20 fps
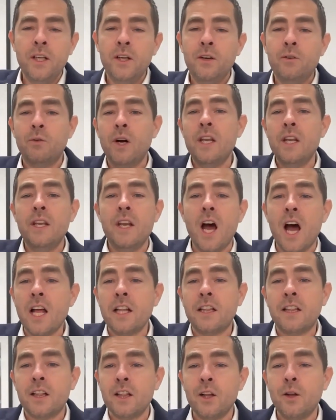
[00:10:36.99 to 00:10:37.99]
We're
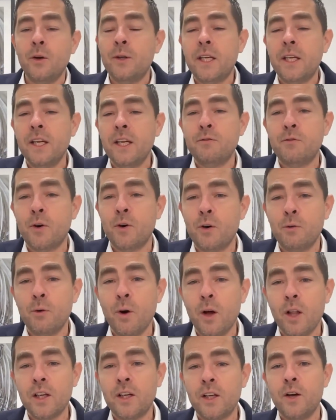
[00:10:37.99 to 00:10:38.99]
not looking for a
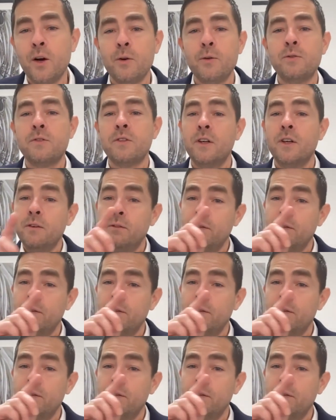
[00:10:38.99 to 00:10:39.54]
roller coaster.